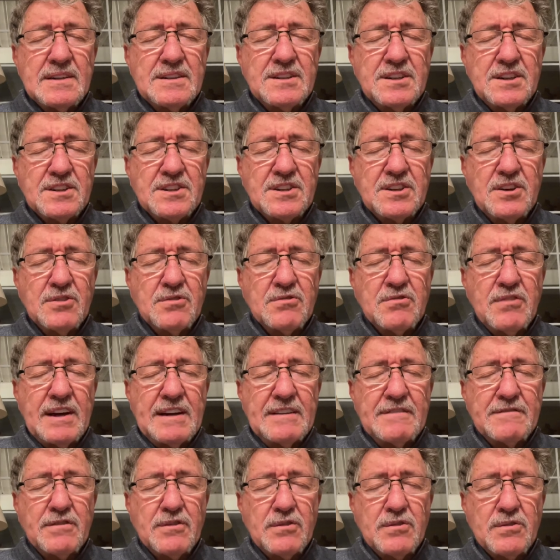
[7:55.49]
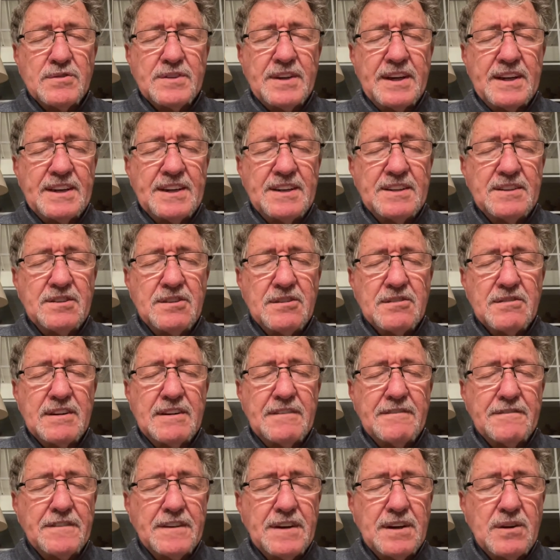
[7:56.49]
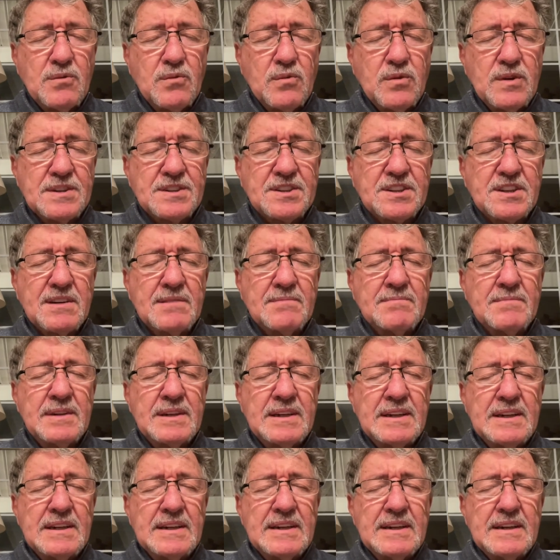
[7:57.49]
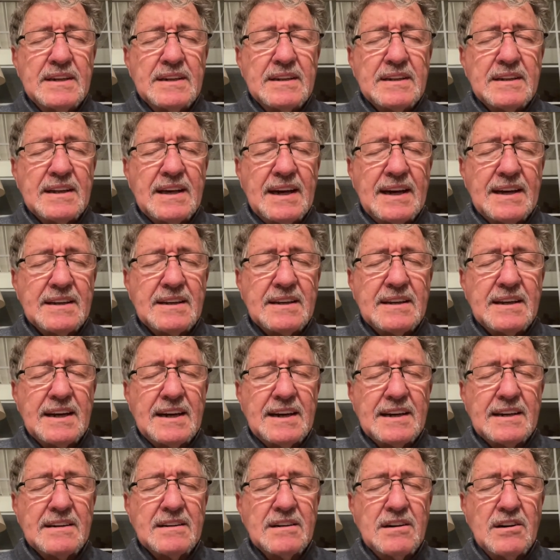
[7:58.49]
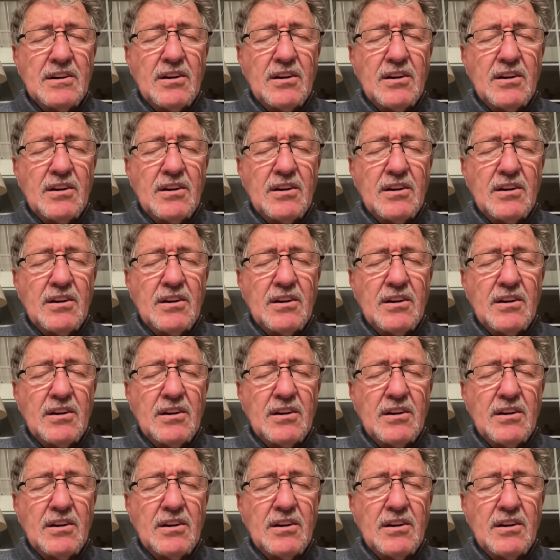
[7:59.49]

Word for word: just so grateful that in your infinite wisdom that uh,